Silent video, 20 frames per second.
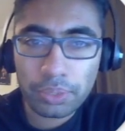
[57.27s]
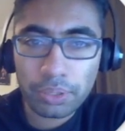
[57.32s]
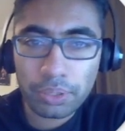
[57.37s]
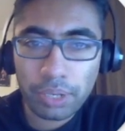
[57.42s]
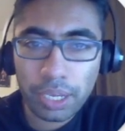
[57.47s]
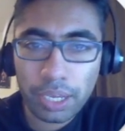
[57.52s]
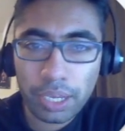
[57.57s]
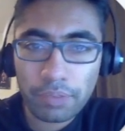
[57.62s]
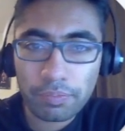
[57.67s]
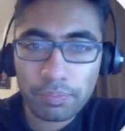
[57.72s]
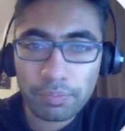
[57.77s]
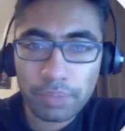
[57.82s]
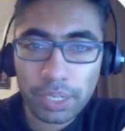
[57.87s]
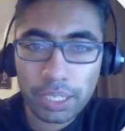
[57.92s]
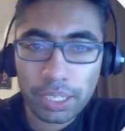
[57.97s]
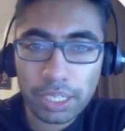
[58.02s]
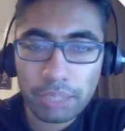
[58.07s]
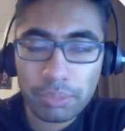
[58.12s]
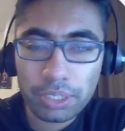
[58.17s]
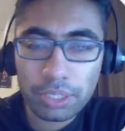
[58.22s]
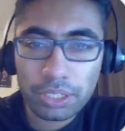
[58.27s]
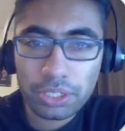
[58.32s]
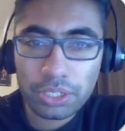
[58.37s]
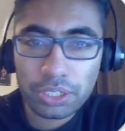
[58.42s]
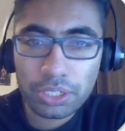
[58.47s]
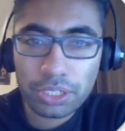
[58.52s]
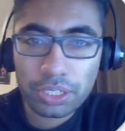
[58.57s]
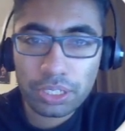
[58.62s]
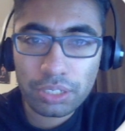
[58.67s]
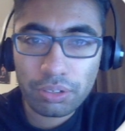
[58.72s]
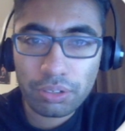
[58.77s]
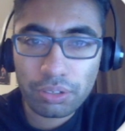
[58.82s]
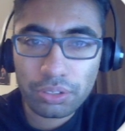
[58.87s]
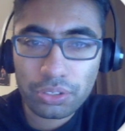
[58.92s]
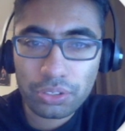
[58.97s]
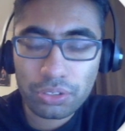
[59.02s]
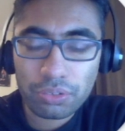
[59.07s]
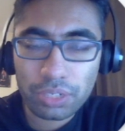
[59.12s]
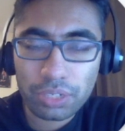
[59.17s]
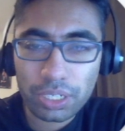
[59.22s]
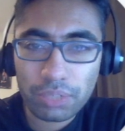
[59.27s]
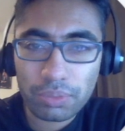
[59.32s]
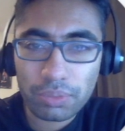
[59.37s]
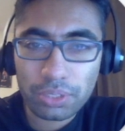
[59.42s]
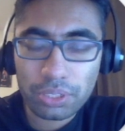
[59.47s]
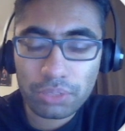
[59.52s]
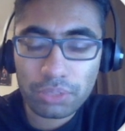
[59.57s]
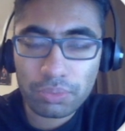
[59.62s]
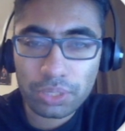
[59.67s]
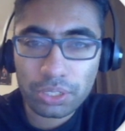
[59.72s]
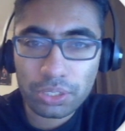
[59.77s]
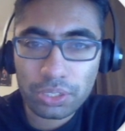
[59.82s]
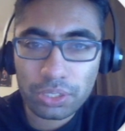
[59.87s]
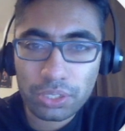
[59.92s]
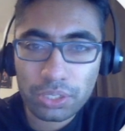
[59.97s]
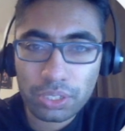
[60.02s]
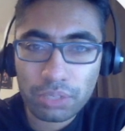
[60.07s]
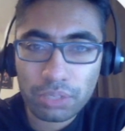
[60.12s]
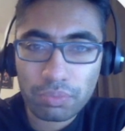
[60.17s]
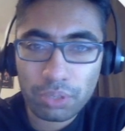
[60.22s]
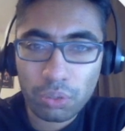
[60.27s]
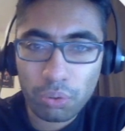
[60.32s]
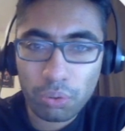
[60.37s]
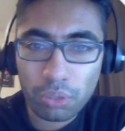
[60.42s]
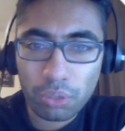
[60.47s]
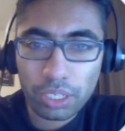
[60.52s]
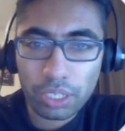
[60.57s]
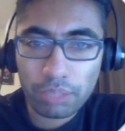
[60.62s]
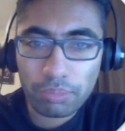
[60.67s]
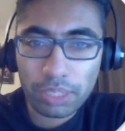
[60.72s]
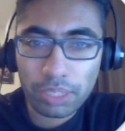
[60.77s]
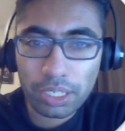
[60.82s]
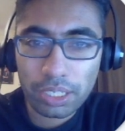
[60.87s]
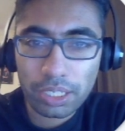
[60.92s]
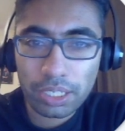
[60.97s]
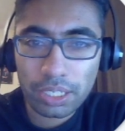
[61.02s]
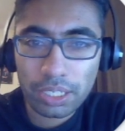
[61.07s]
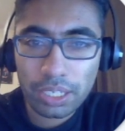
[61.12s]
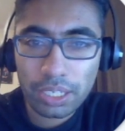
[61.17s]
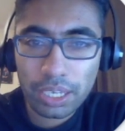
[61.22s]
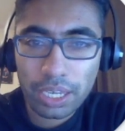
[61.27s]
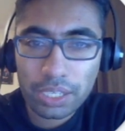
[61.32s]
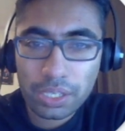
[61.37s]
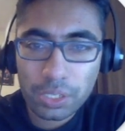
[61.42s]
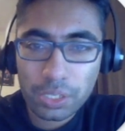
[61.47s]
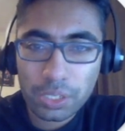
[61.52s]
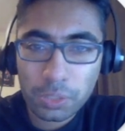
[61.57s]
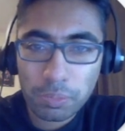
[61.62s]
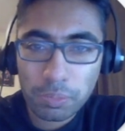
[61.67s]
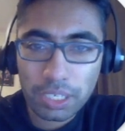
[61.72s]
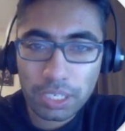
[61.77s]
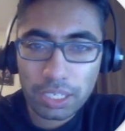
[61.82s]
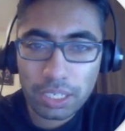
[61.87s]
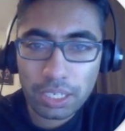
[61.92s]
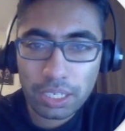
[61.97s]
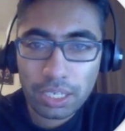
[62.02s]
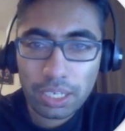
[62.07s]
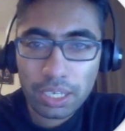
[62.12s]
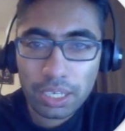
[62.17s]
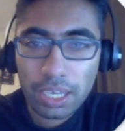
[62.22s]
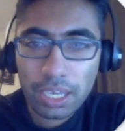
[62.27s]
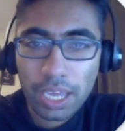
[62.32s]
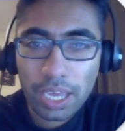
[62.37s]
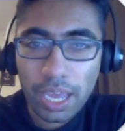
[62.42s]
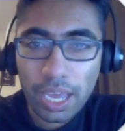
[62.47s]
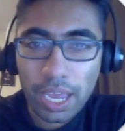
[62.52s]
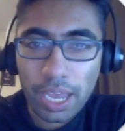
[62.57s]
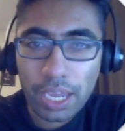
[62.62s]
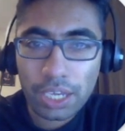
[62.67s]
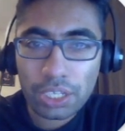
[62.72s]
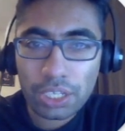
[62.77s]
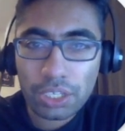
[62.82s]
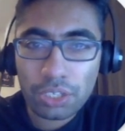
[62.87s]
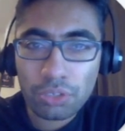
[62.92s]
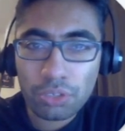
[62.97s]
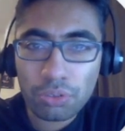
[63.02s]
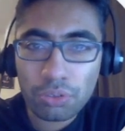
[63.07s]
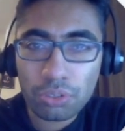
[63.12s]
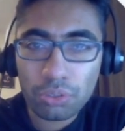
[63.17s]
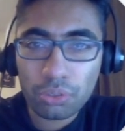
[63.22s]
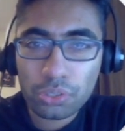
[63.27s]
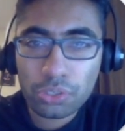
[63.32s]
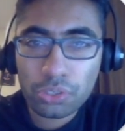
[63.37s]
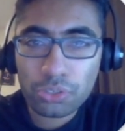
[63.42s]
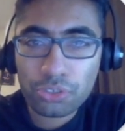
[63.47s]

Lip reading: have my image here on the screen, which is recording me as I speak, and you can also